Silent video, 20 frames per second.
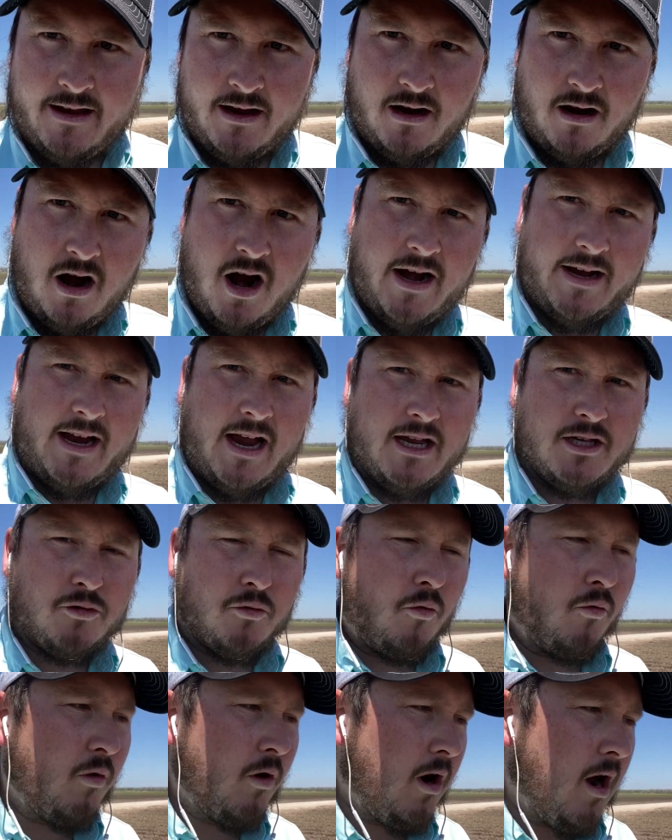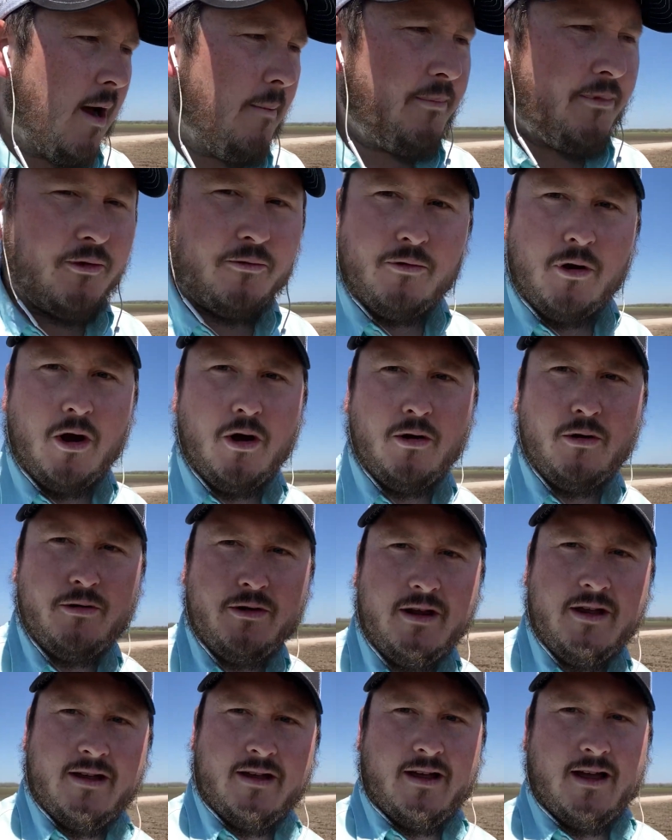All right, guys, we're up the
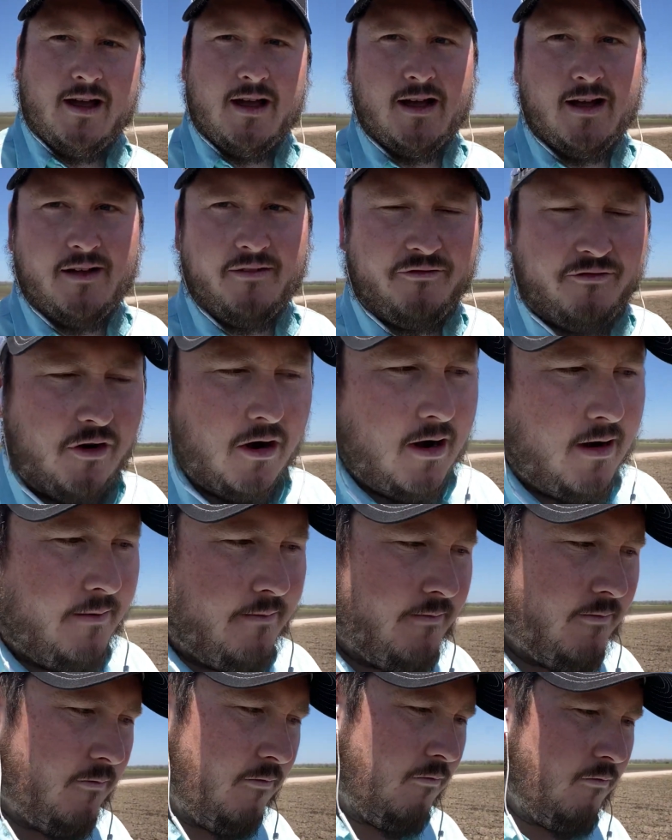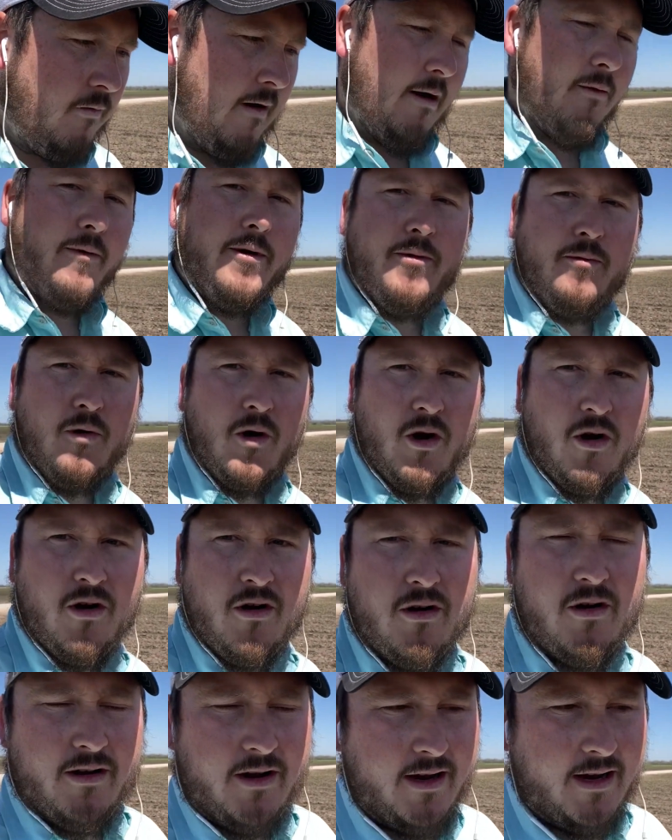road from where we
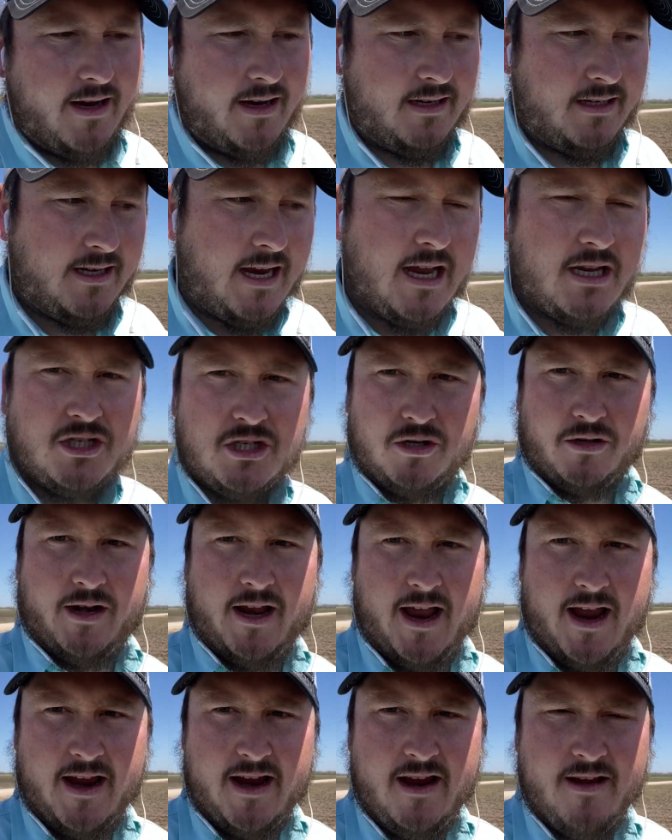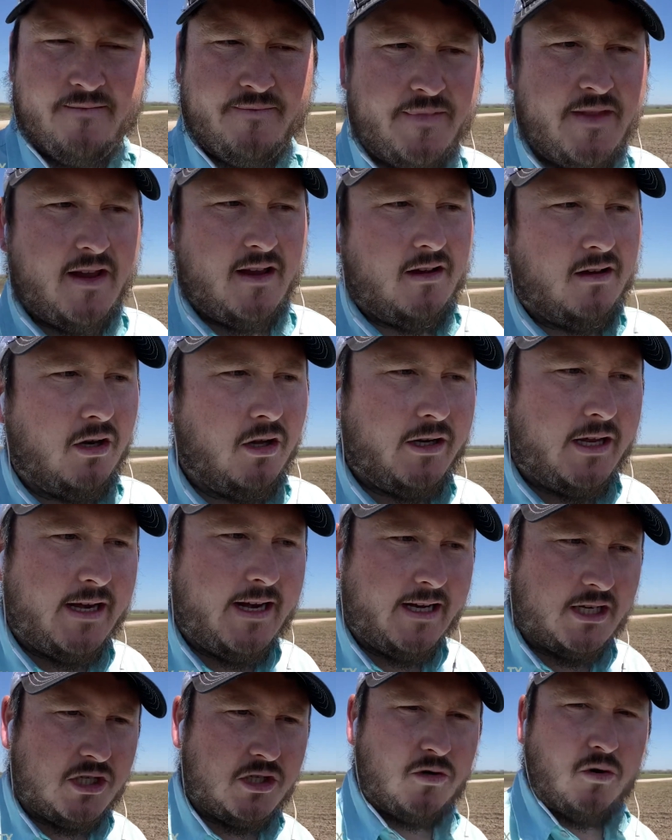were yesterday looking
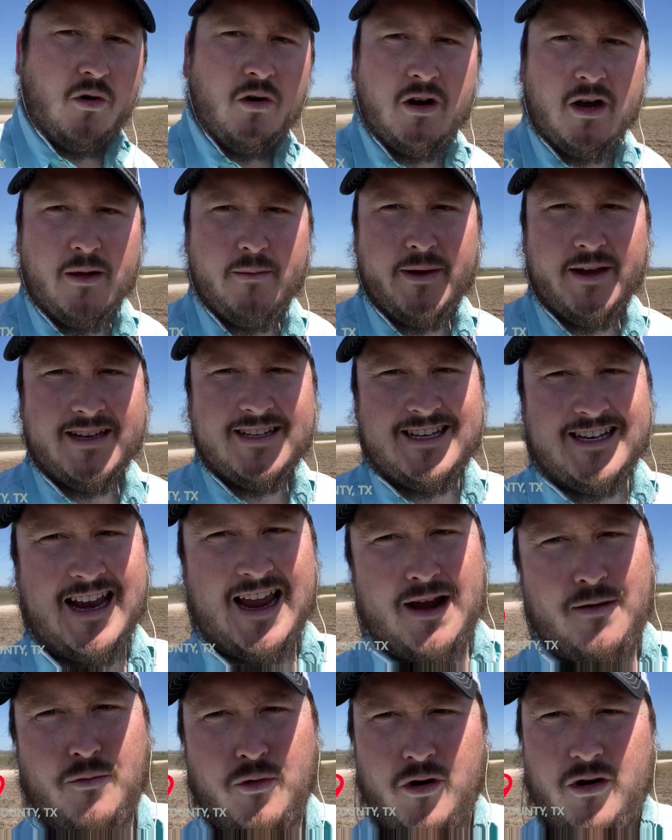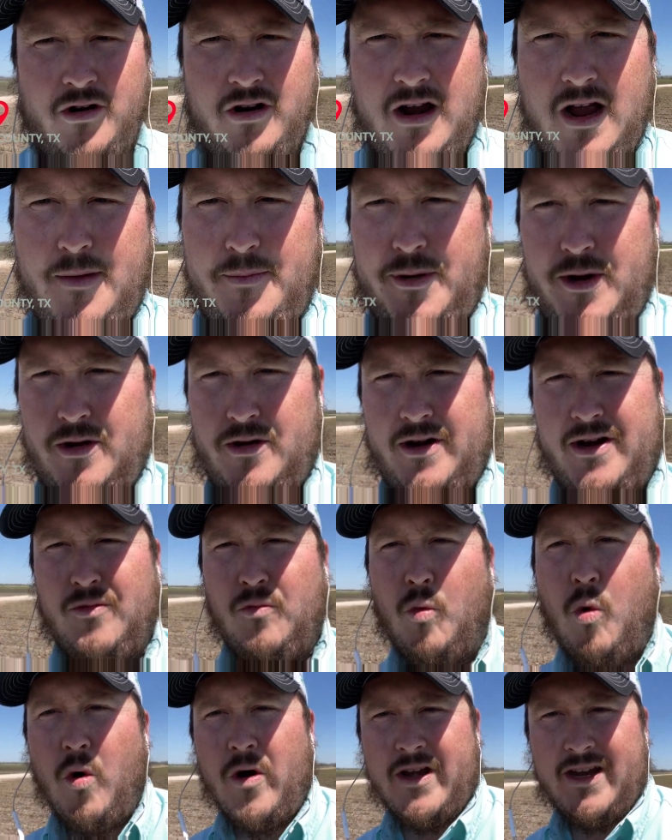at sorghum, and today we're up here in
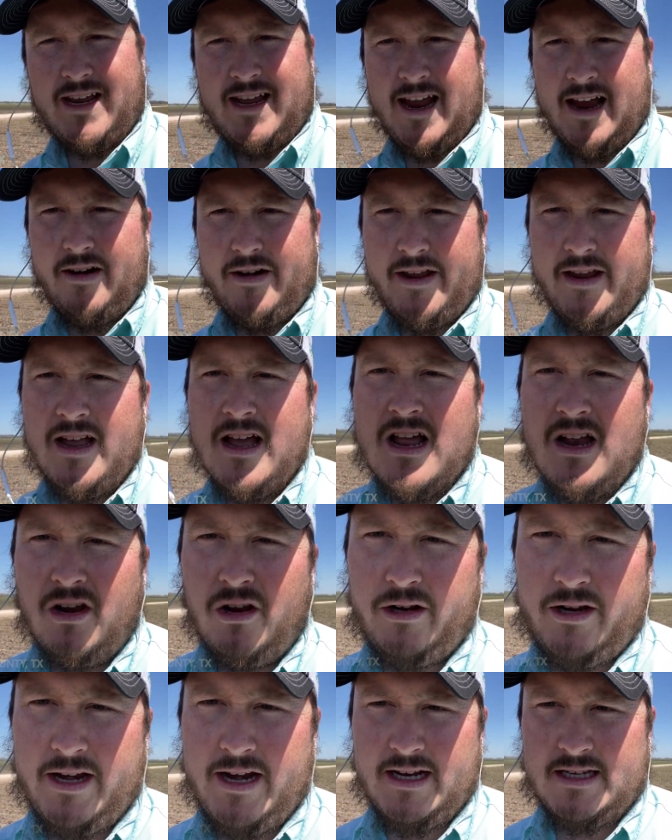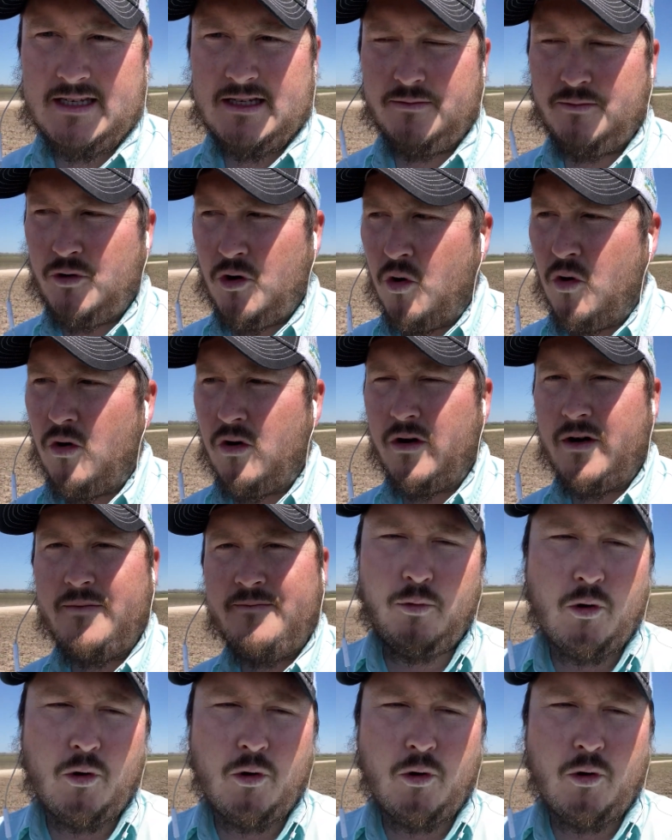Wharton County looking at some corn.